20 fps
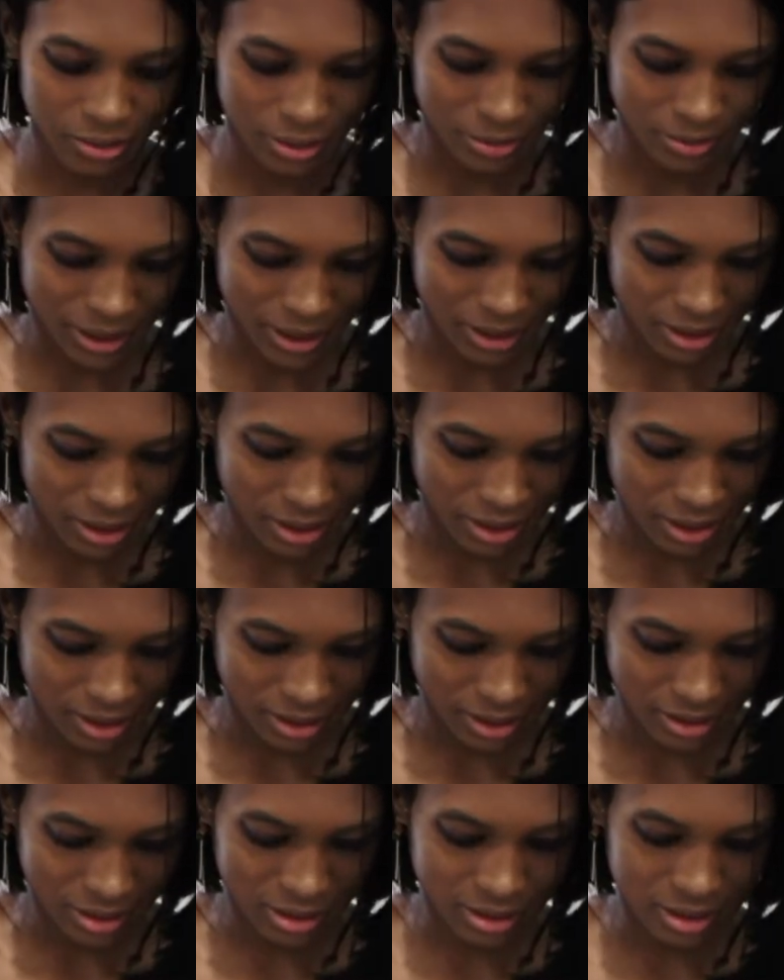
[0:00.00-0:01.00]
what am I thinking?
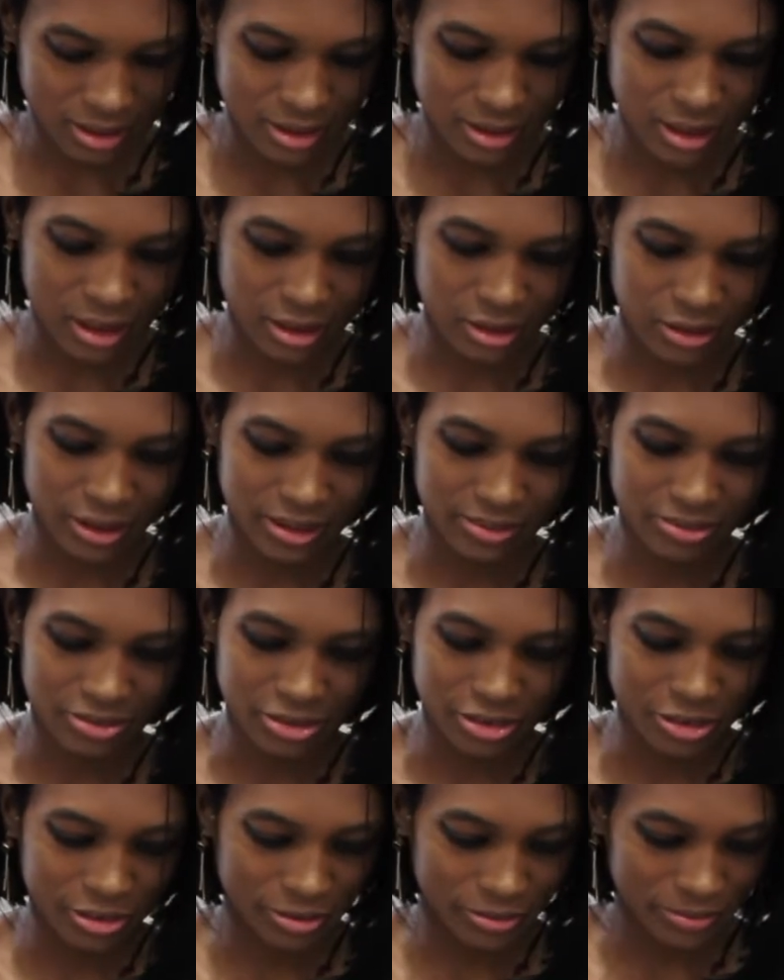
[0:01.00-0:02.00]
It's not
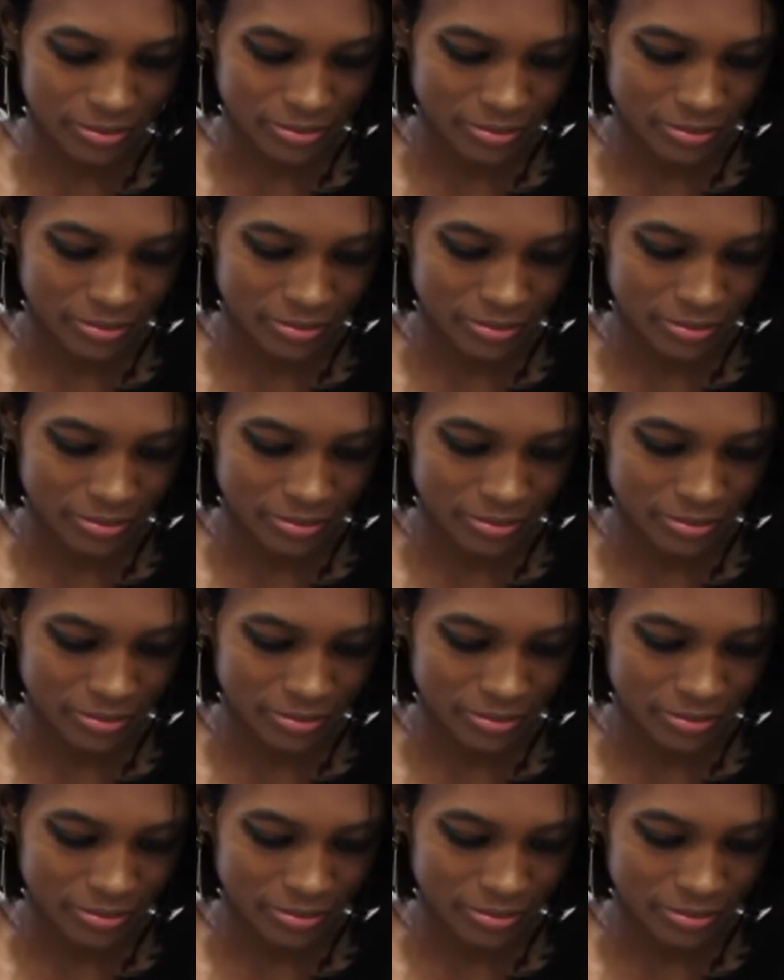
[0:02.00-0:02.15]
grapefruit.